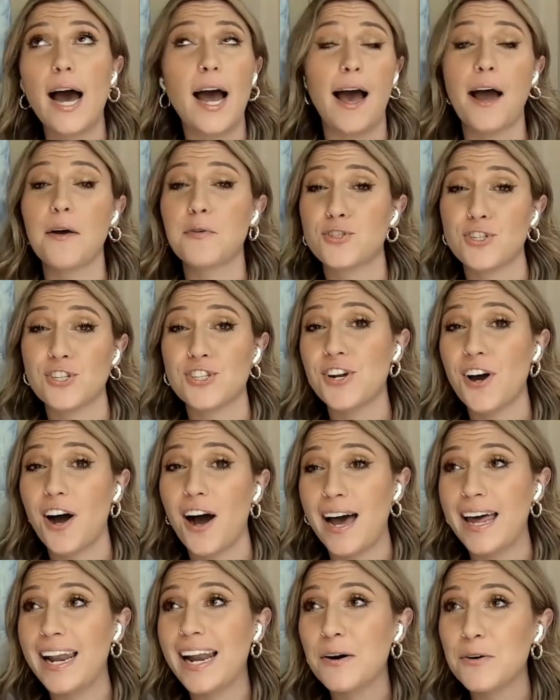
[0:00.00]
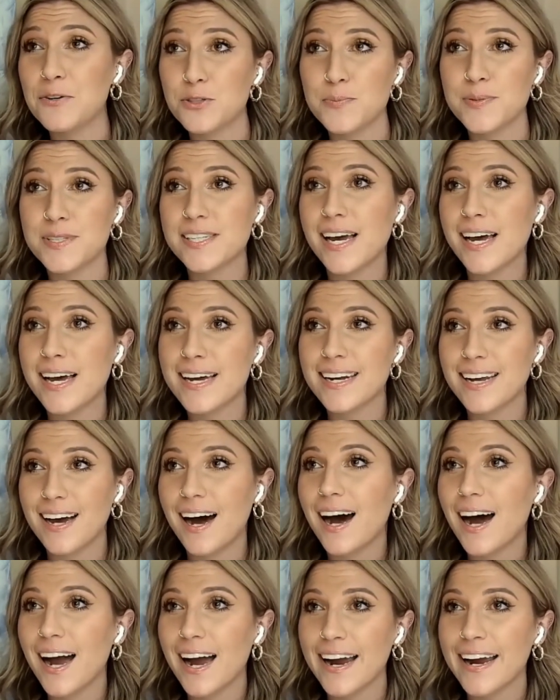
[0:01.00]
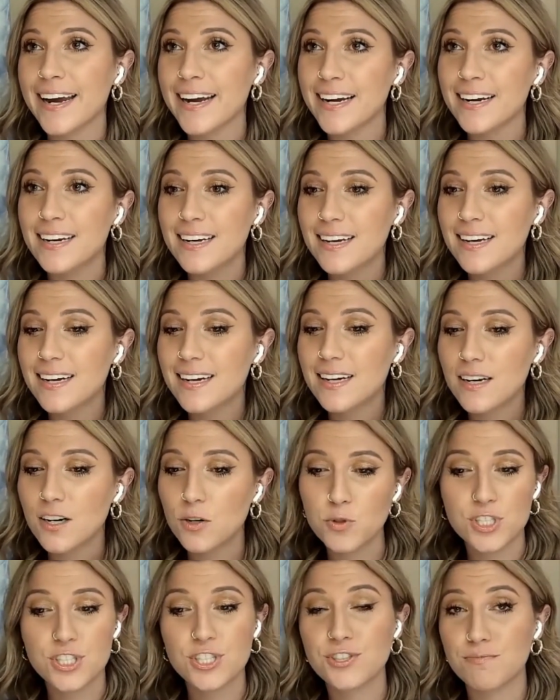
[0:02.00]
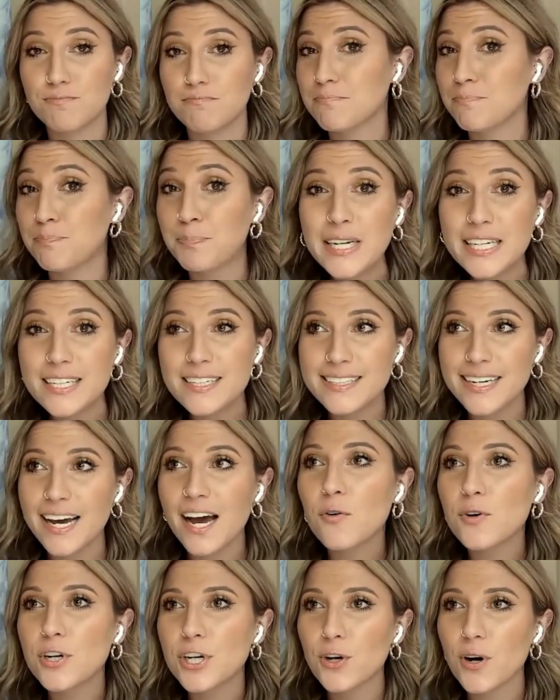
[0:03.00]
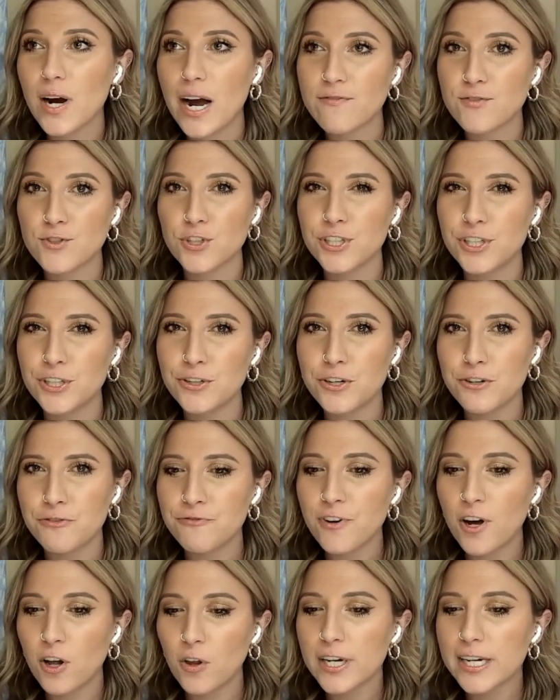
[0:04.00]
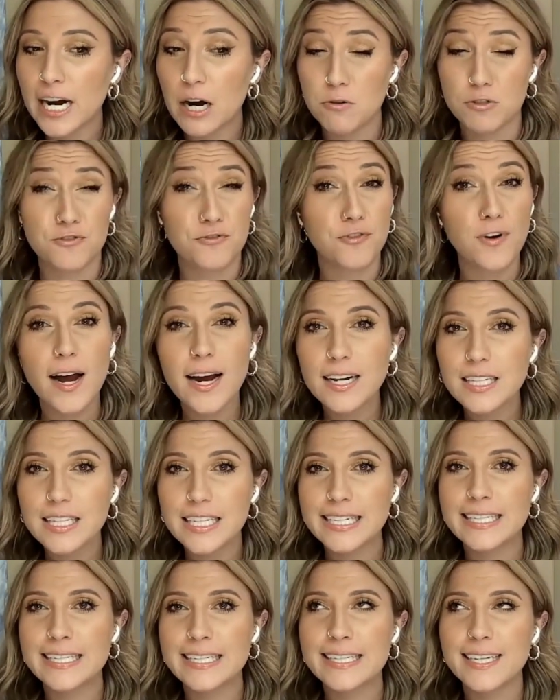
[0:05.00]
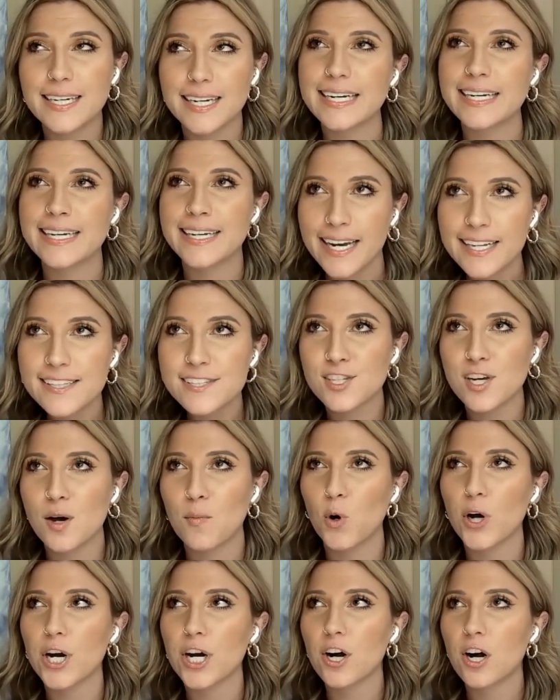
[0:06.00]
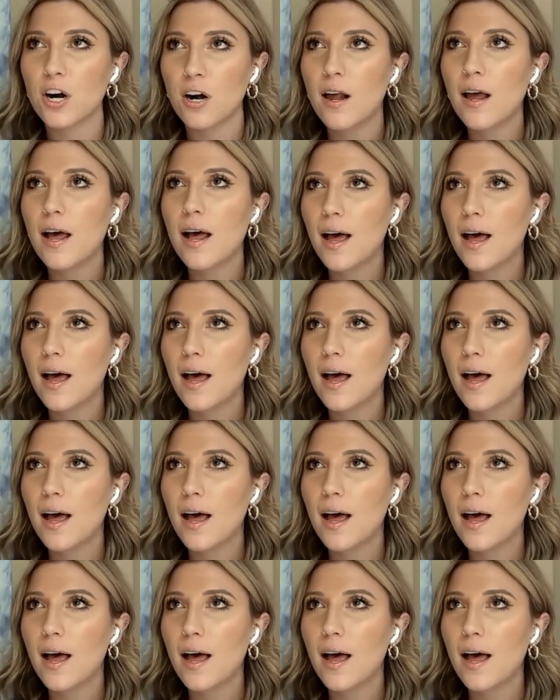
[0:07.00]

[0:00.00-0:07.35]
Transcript: I was just not. I was upset. It was beaten down year after year and felt like I was finally going to get somewhere.